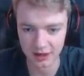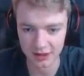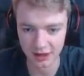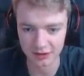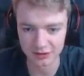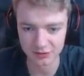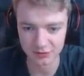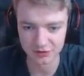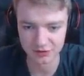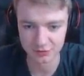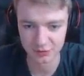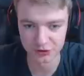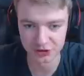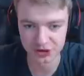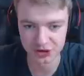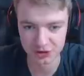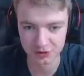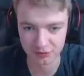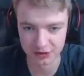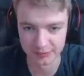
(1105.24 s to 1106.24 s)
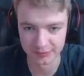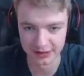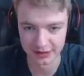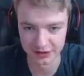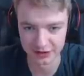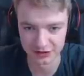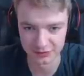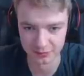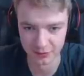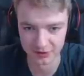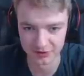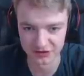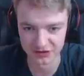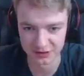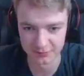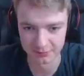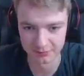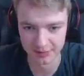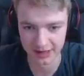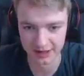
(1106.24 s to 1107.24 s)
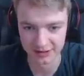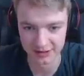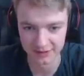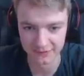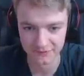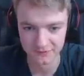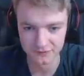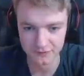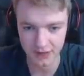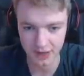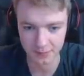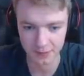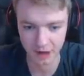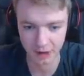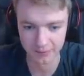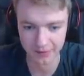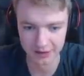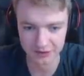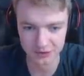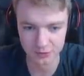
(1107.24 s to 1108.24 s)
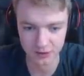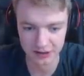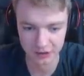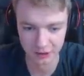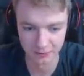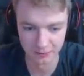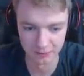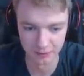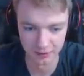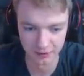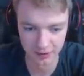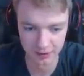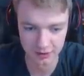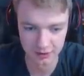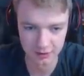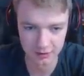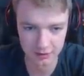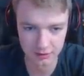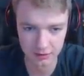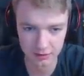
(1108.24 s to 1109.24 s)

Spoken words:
I can't do as much screaming because Mother's in bed. I'm not about to wake up Mother.